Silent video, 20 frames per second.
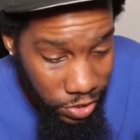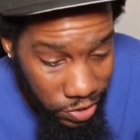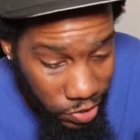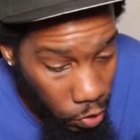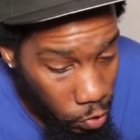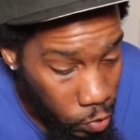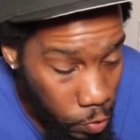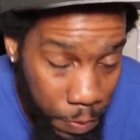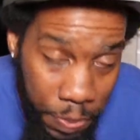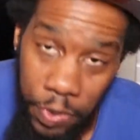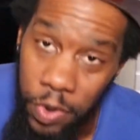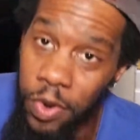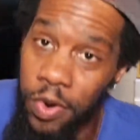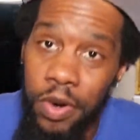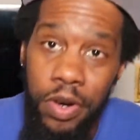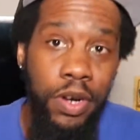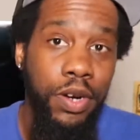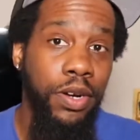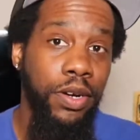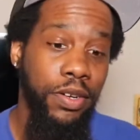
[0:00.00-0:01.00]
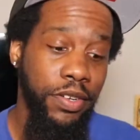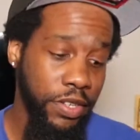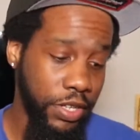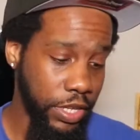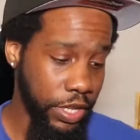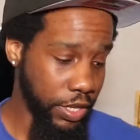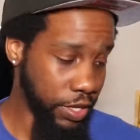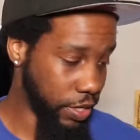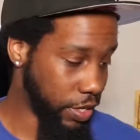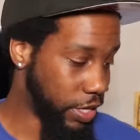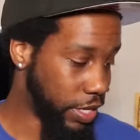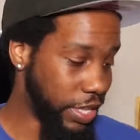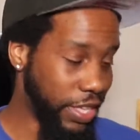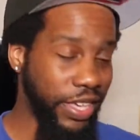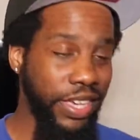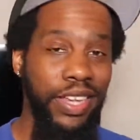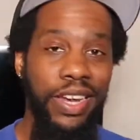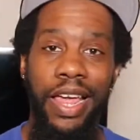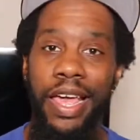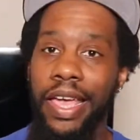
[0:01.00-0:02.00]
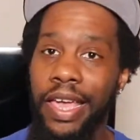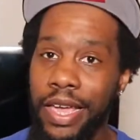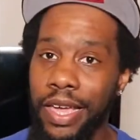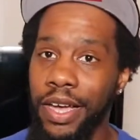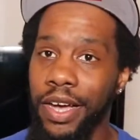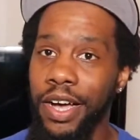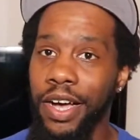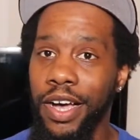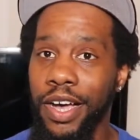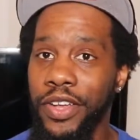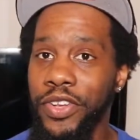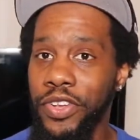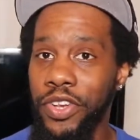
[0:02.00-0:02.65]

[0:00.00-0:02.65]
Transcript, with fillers: dope or get a uh,